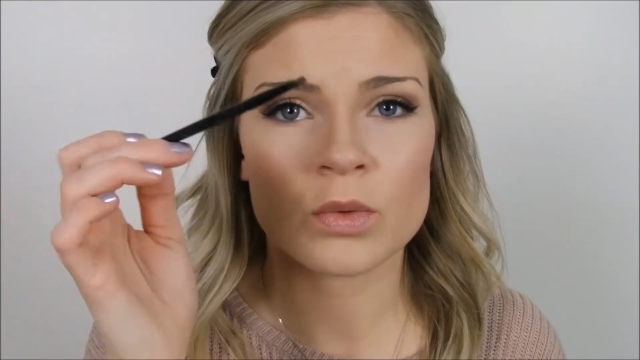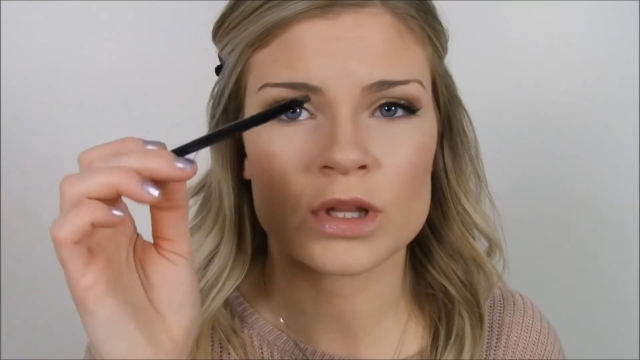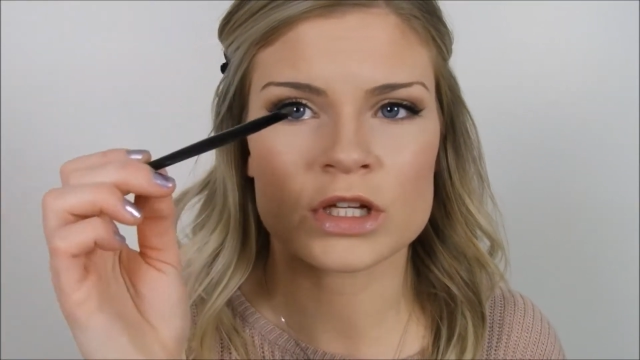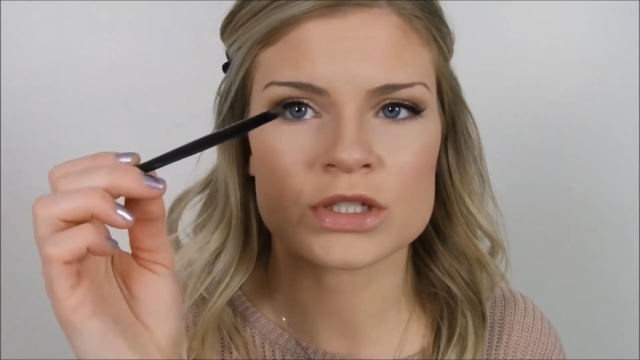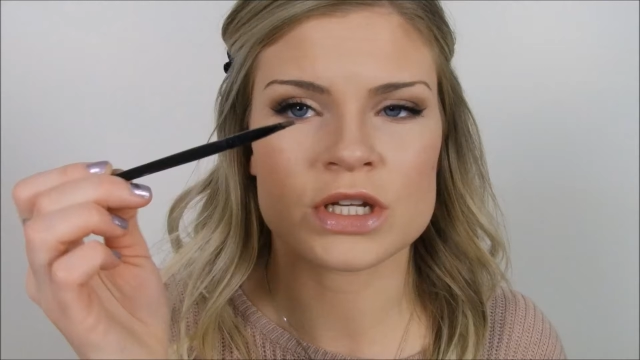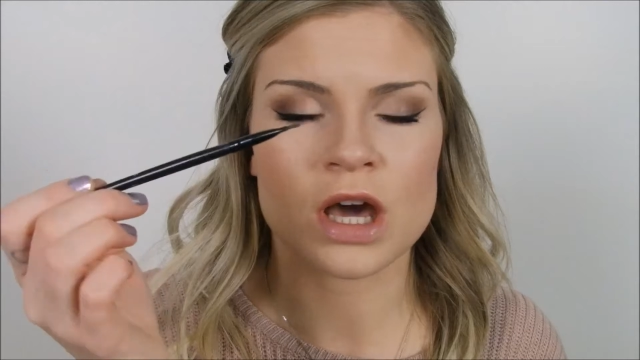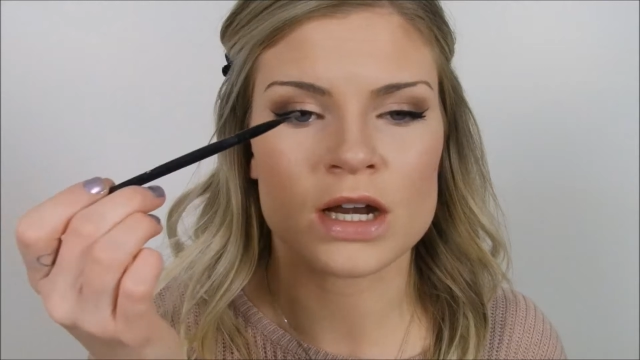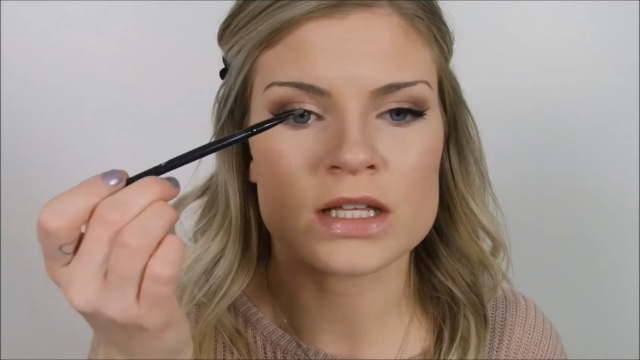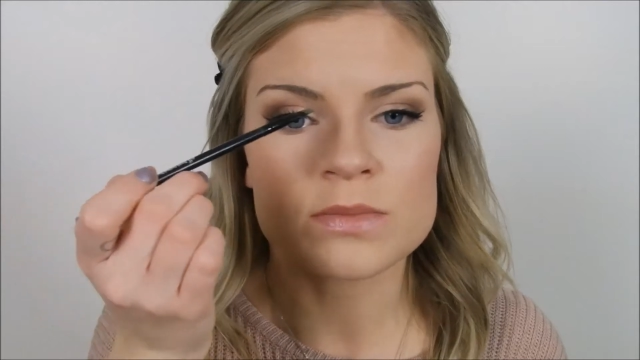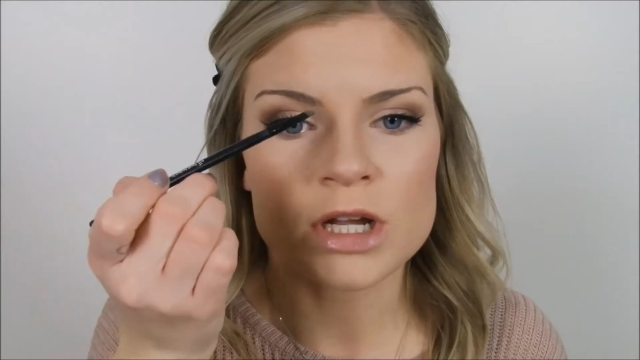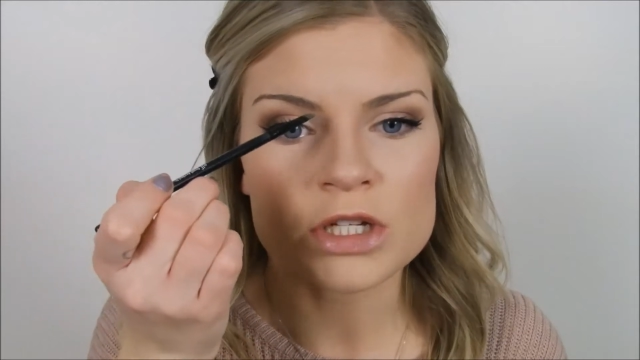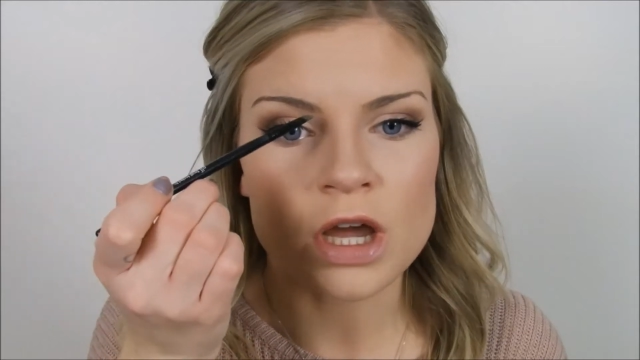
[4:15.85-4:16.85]
when there's not
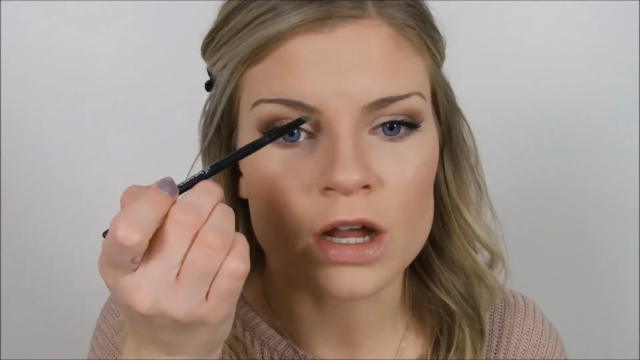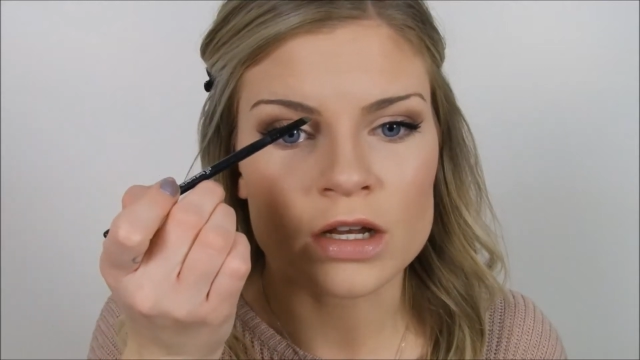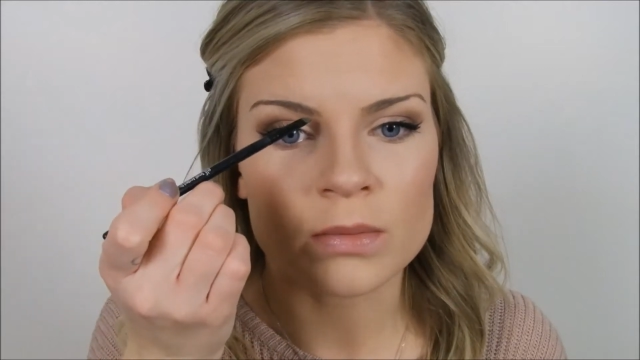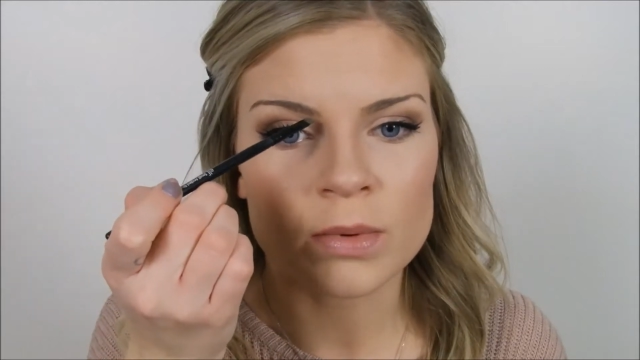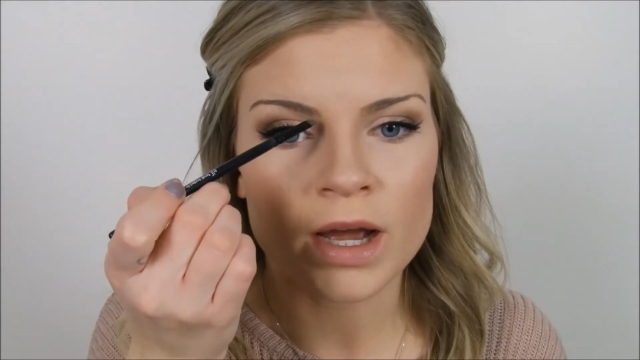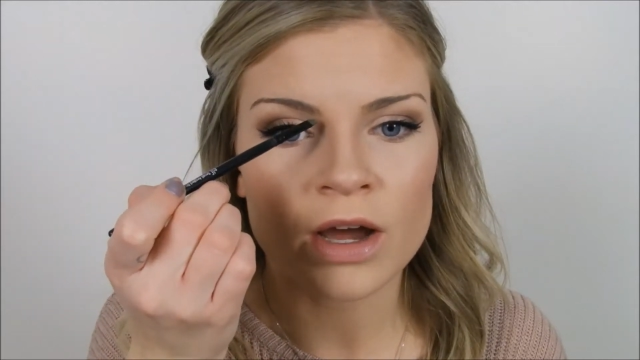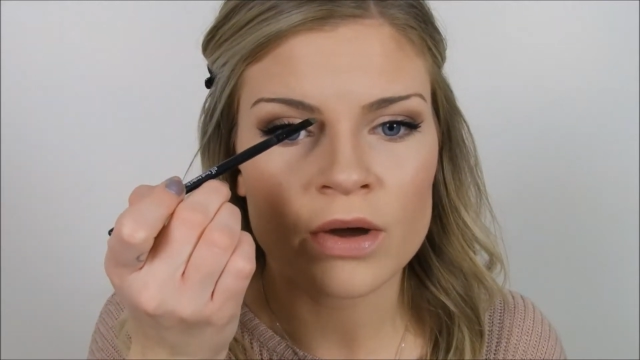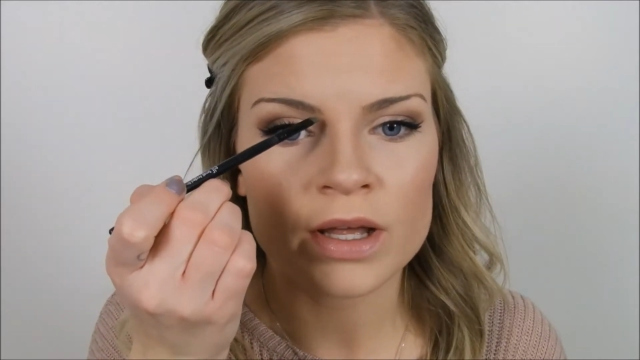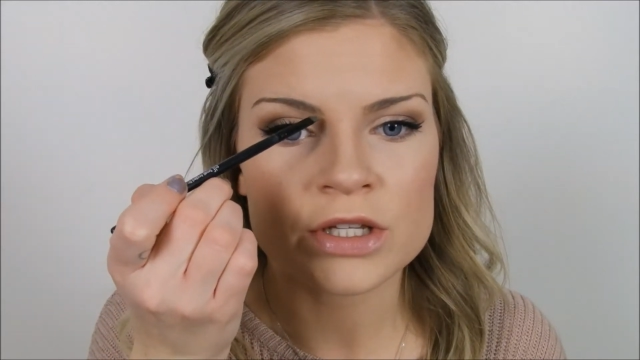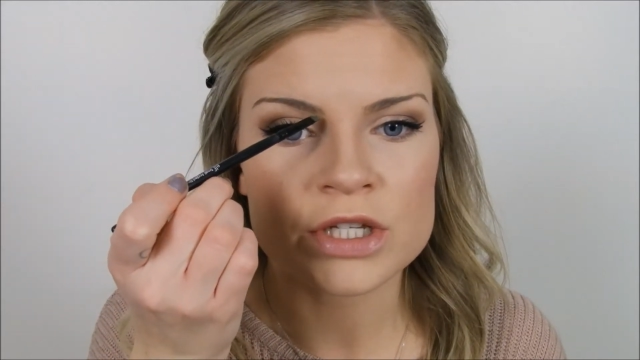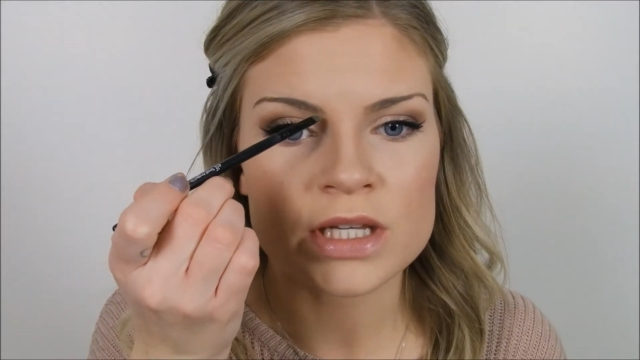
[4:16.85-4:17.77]
as much on your brow, and